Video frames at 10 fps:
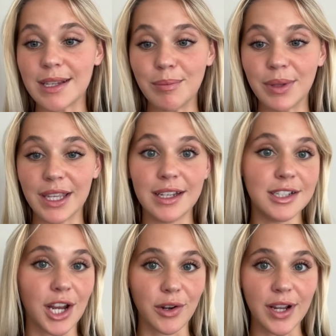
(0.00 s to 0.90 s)
simply
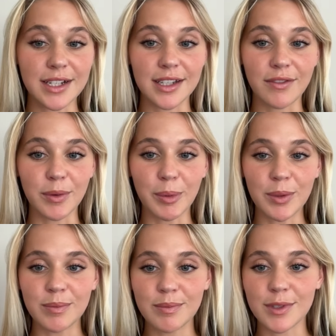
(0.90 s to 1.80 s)
generate
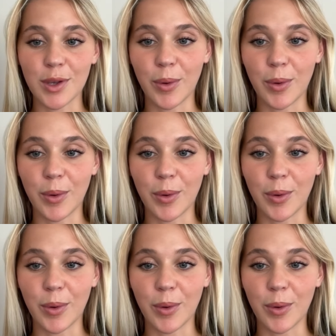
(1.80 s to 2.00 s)
deliverable. So